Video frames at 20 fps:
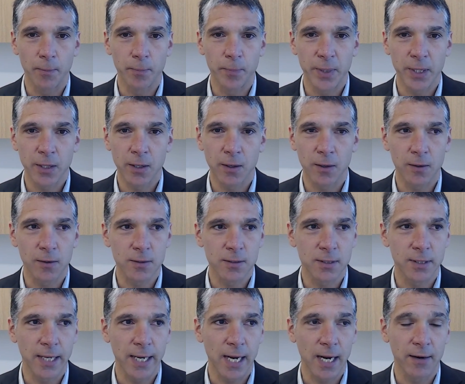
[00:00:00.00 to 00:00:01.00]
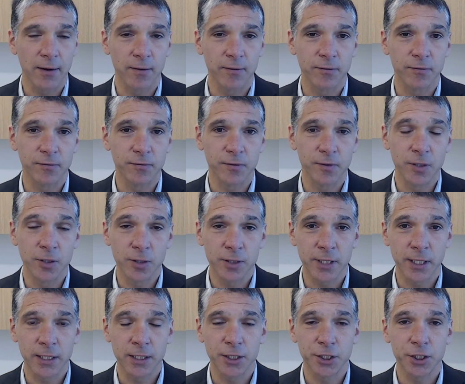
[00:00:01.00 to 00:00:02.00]
because they have good
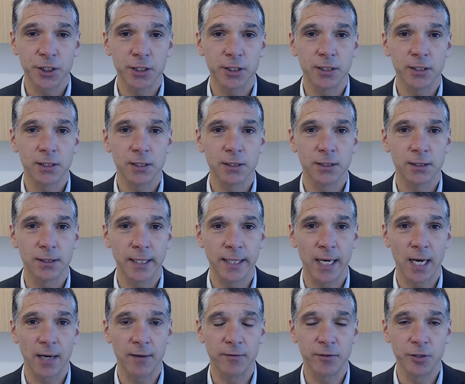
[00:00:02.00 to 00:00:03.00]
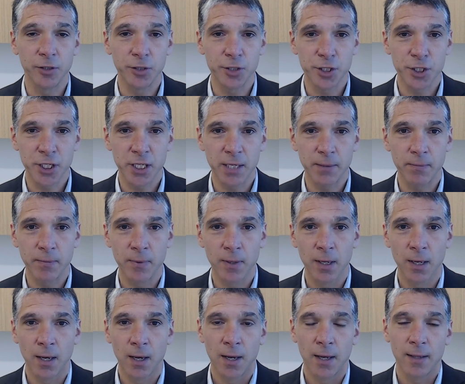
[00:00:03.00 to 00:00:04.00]
technicians, they have good team,
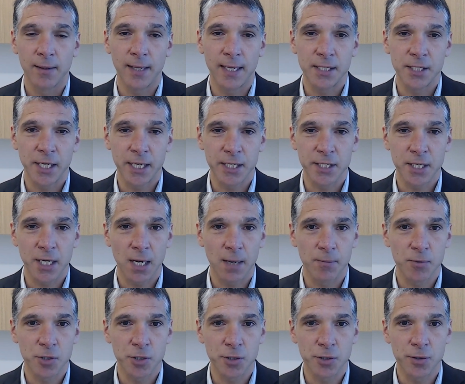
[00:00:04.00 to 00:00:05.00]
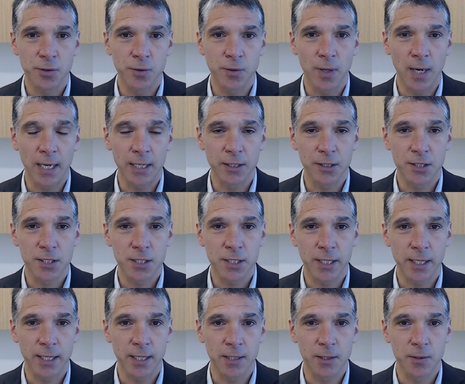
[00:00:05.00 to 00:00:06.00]
they take time to
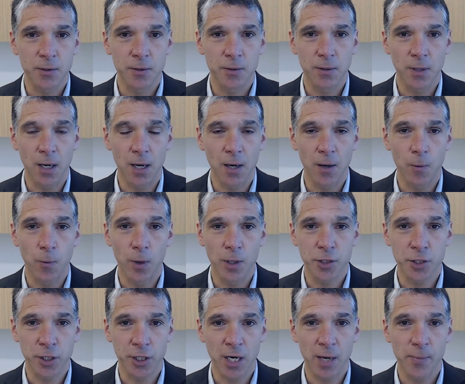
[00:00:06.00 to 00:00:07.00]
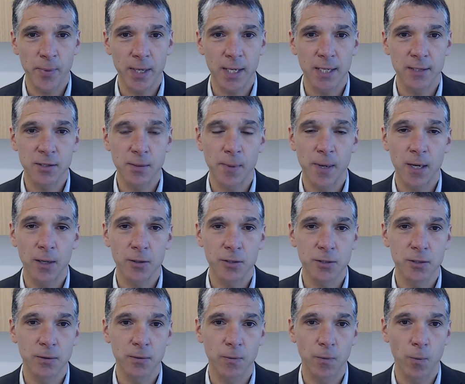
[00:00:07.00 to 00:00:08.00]
understand what your company is about,
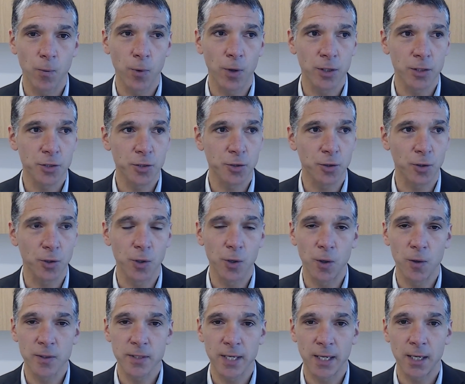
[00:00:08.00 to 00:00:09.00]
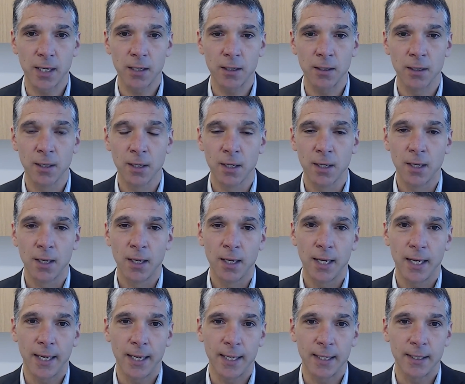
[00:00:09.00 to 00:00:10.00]
what your goals are,
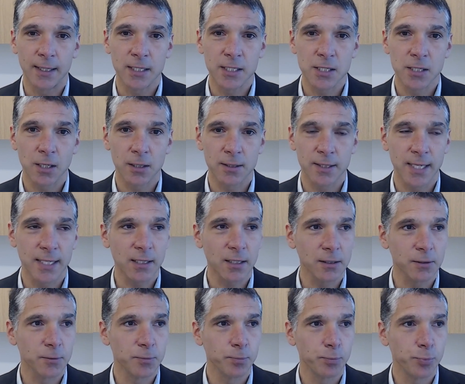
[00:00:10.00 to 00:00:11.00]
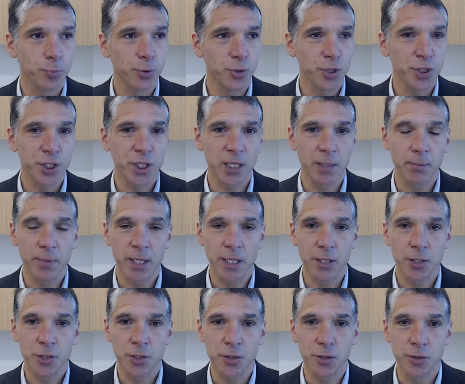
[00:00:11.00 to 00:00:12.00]
and they're not pushing me
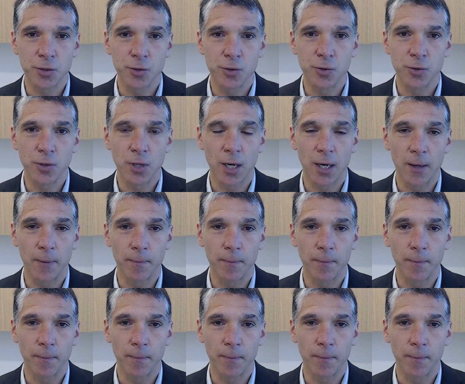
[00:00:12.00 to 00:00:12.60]
to